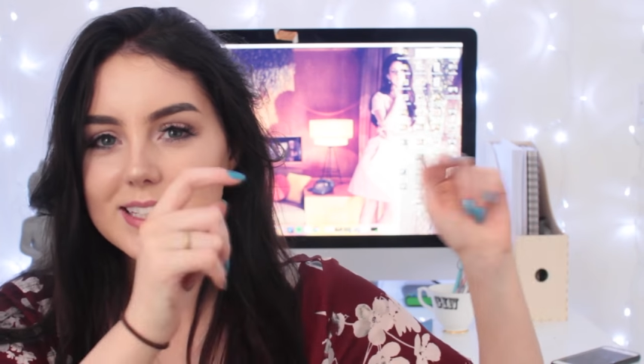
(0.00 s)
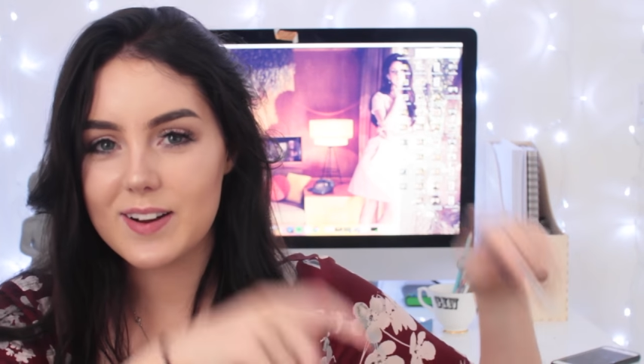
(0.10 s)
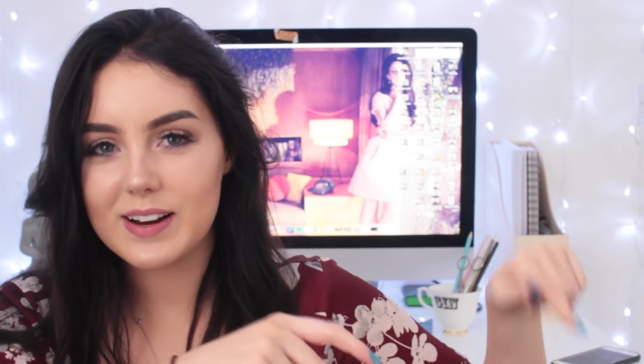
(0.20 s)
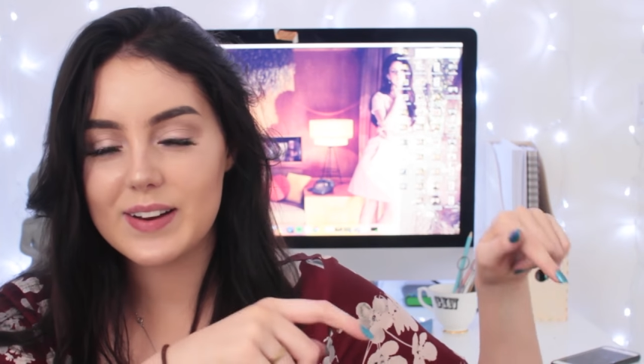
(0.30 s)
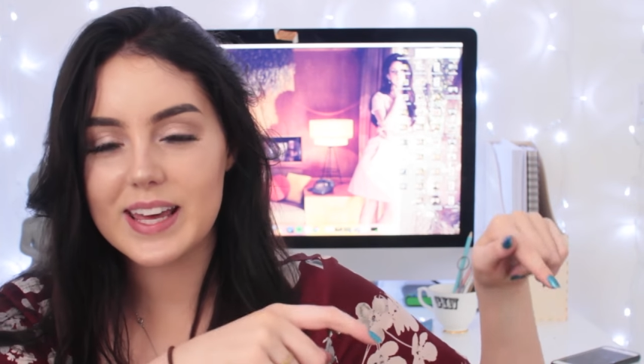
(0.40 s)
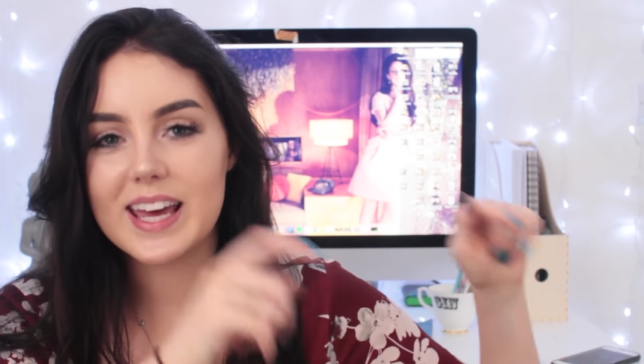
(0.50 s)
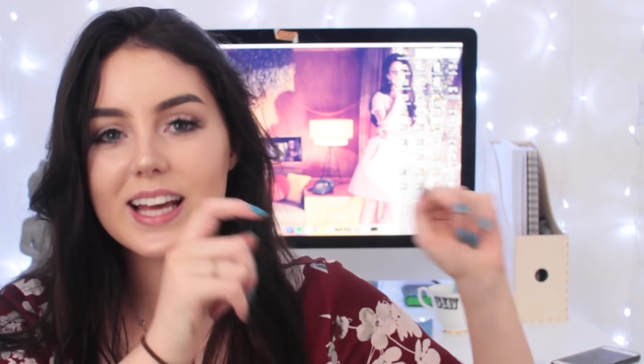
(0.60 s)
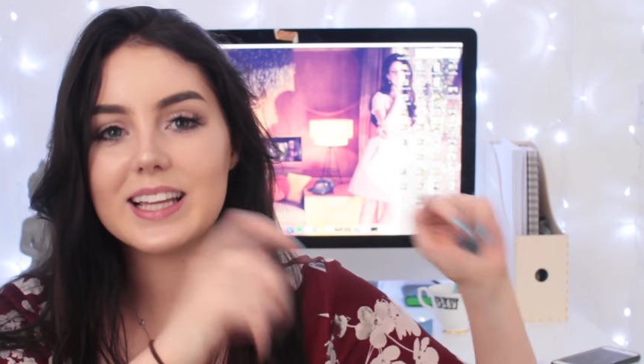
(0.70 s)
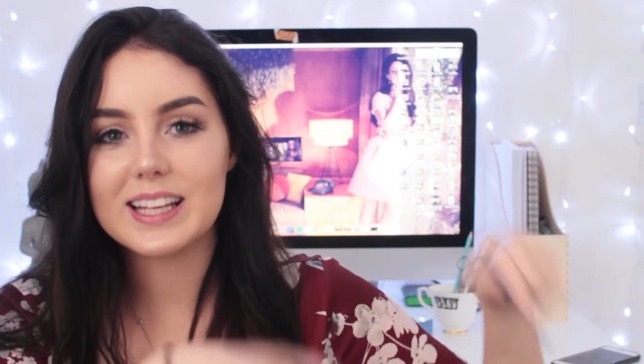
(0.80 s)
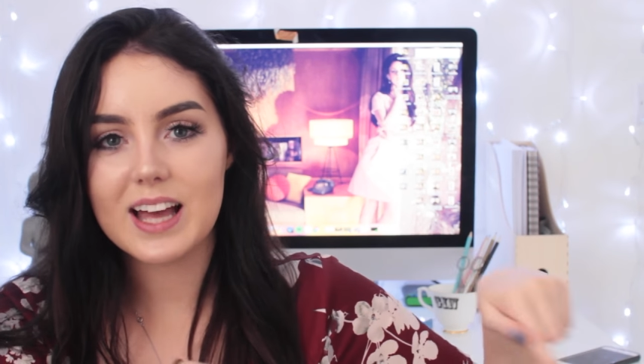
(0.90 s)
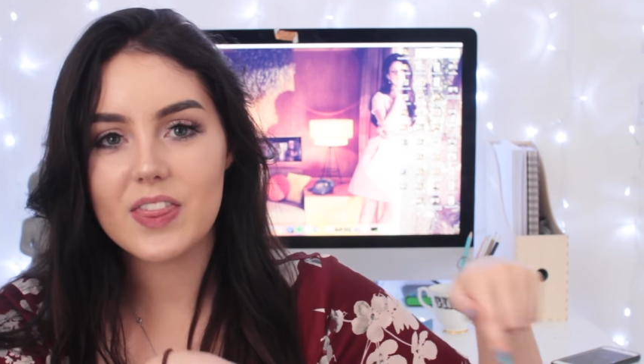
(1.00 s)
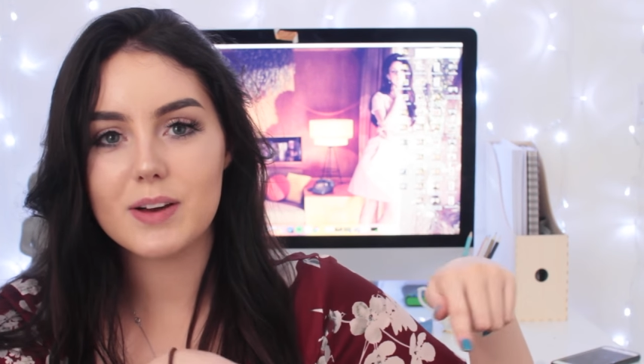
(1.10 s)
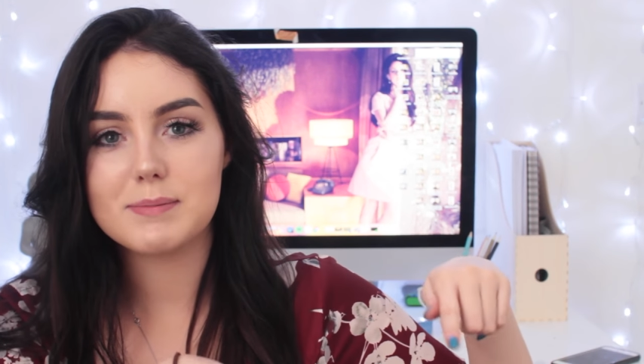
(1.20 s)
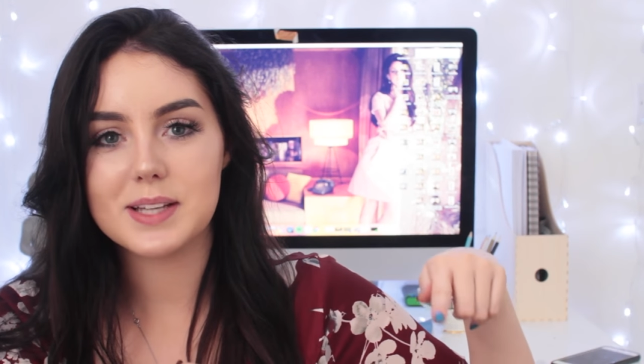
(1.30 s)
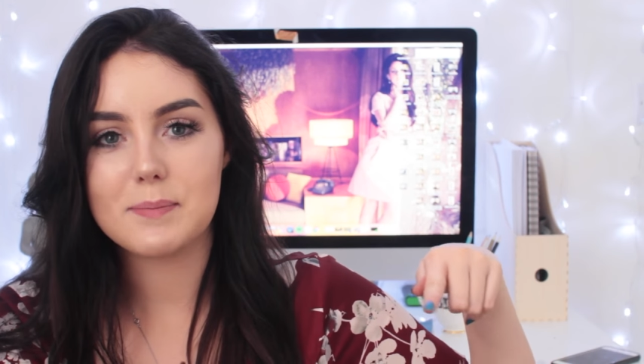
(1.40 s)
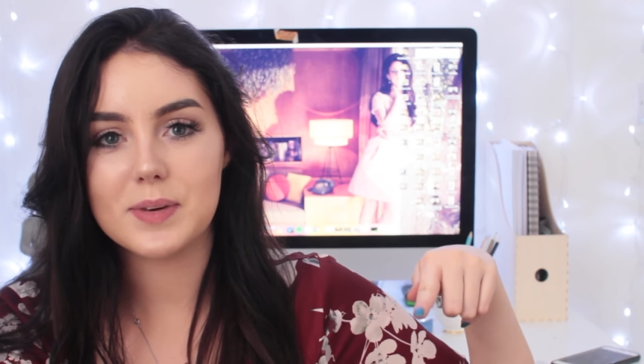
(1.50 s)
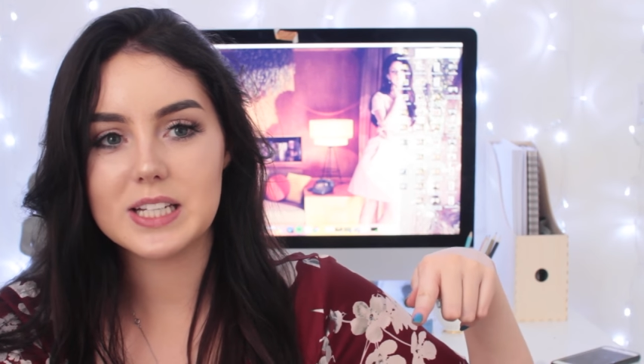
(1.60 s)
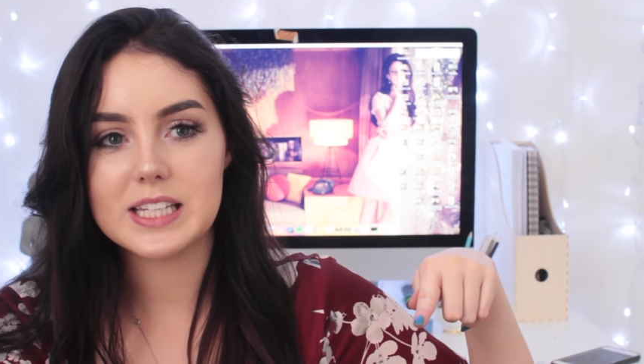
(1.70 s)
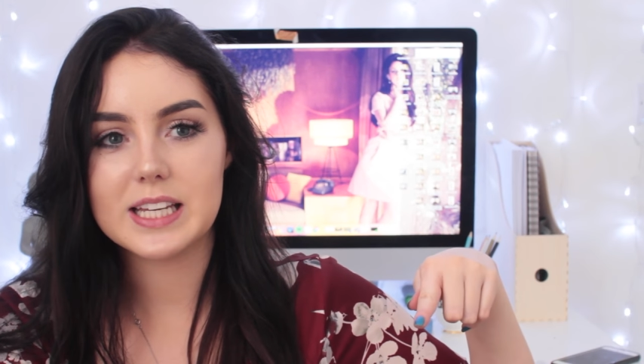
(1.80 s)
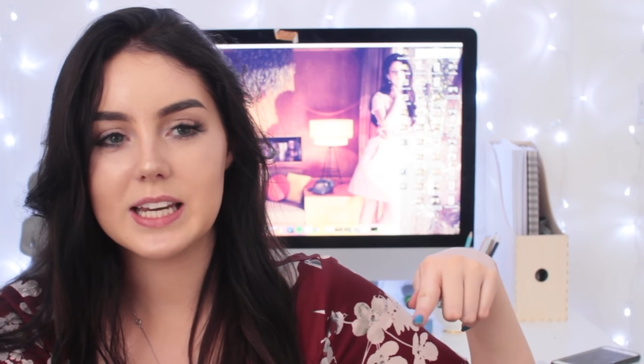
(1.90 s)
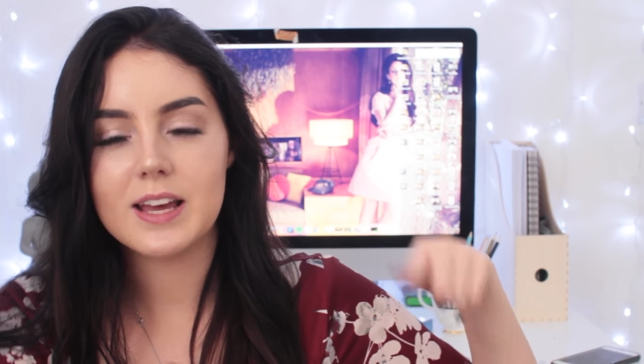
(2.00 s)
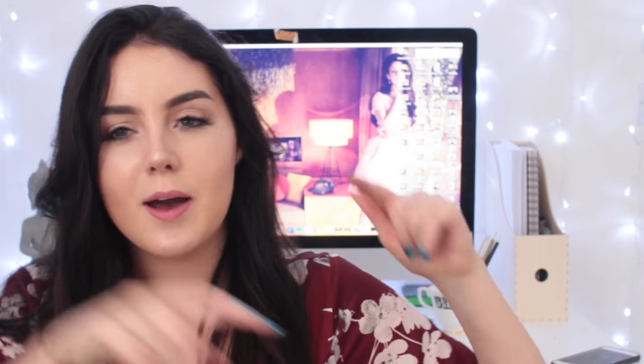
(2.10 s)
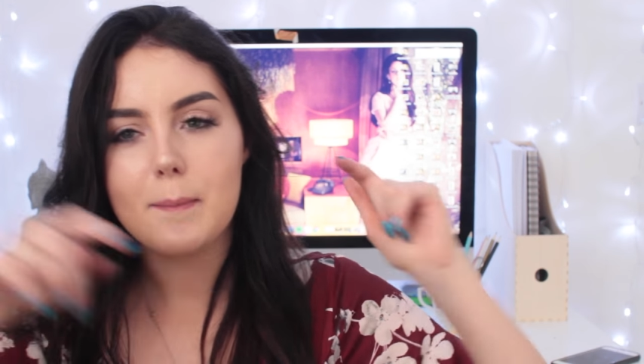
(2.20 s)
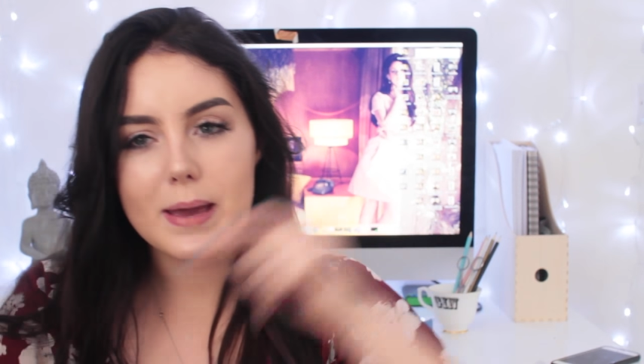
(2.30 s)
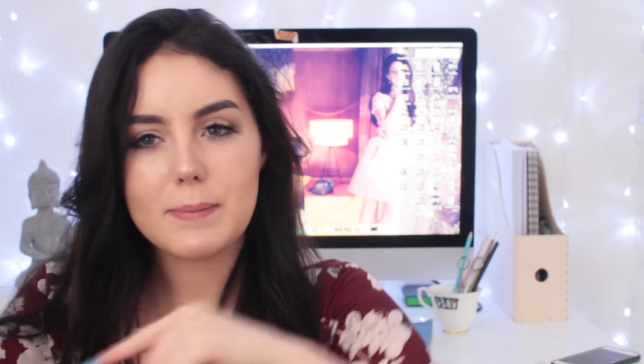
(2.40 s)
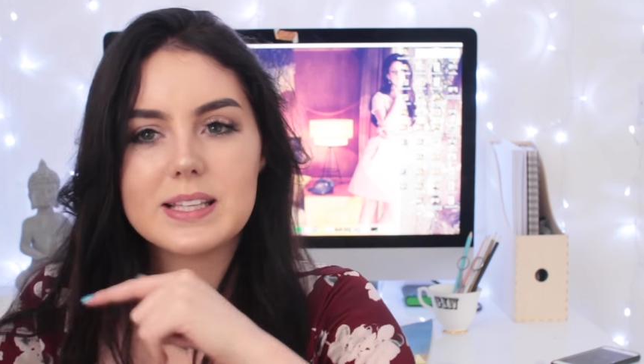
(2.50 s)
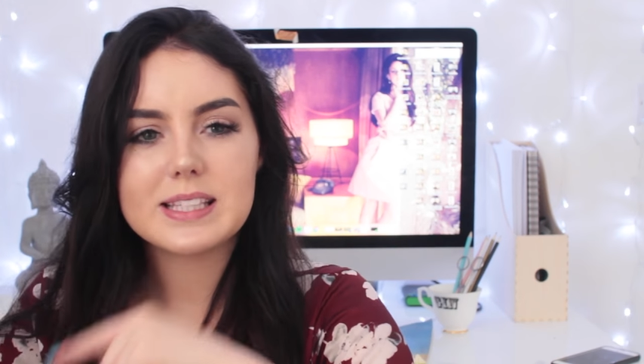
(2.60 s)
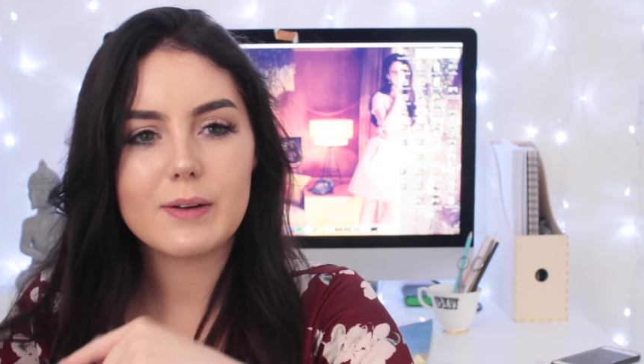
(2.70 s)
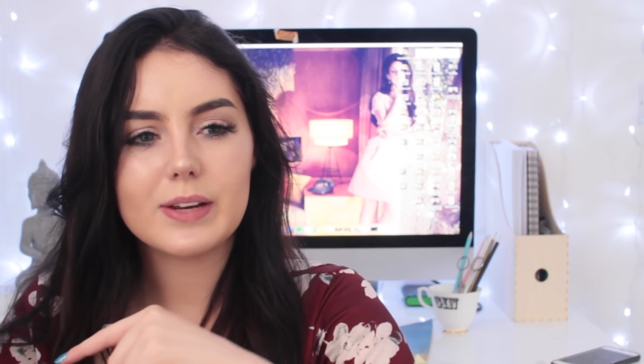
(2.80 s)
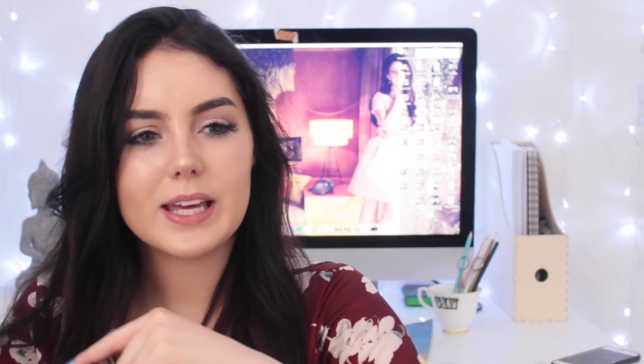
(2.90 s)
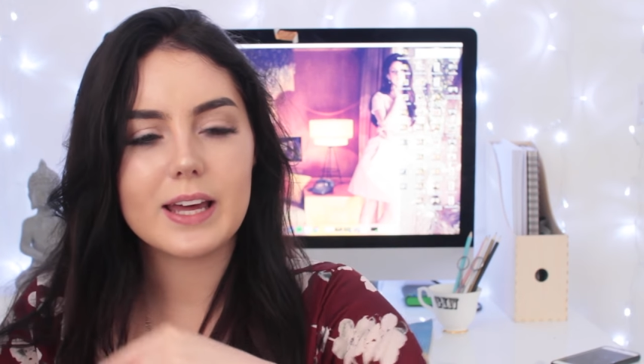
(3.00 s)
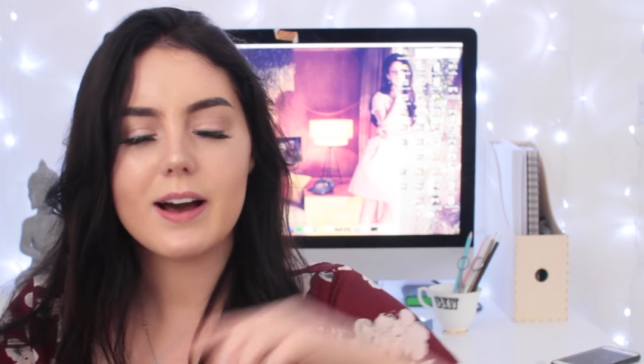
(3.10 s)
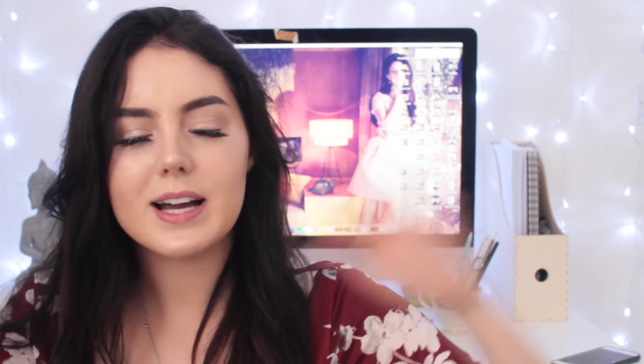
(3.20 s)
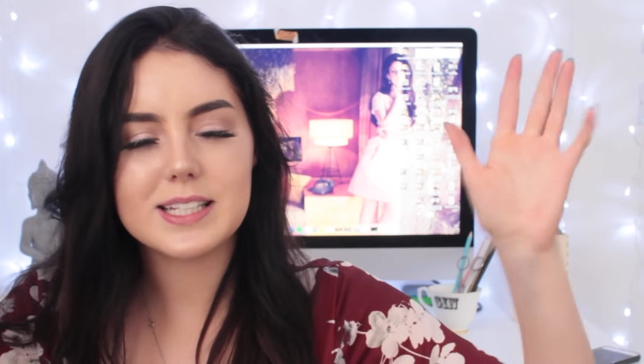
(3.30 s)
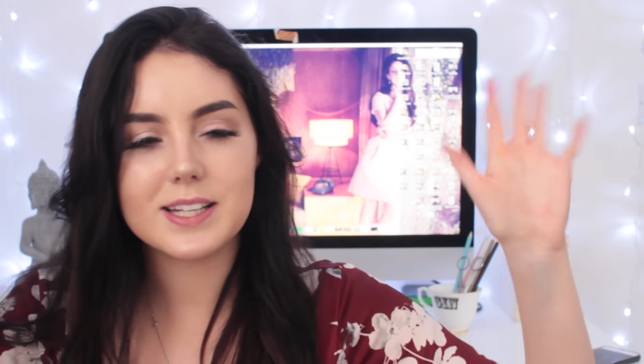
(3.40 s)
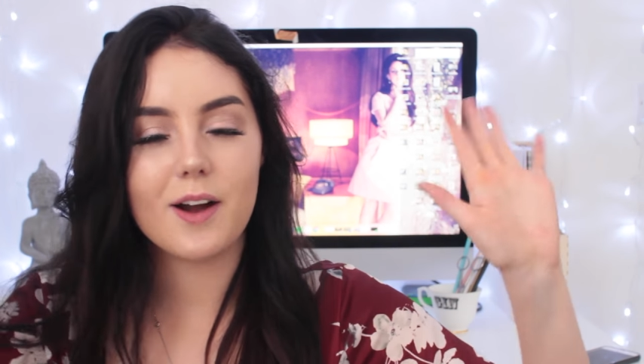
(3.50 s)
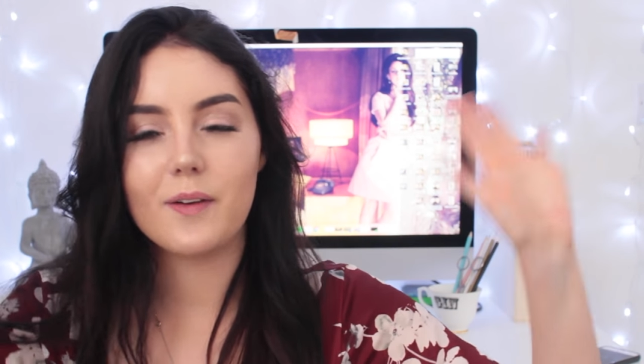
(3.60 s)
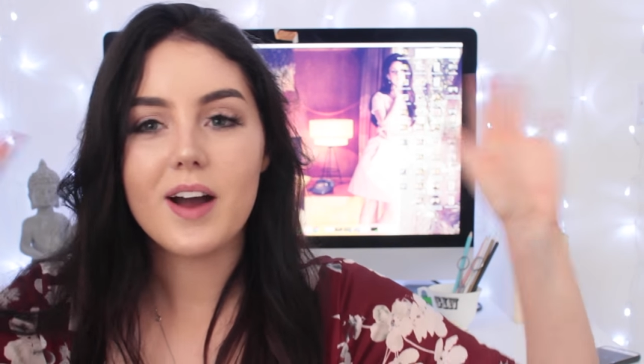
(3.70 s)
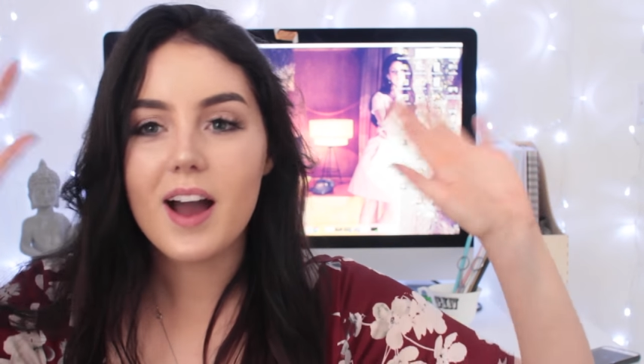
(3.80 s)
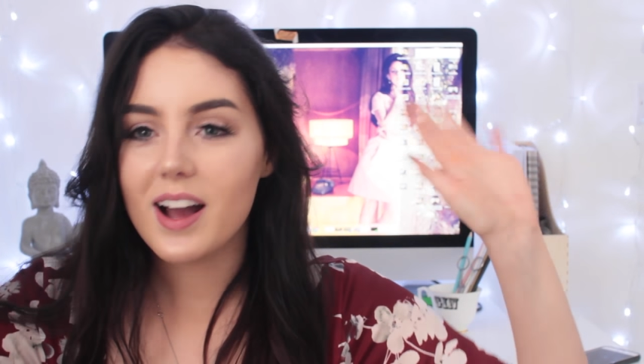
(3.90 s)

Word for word: so go down here, click that thumbs up button. Maybe it's down here, I don't know.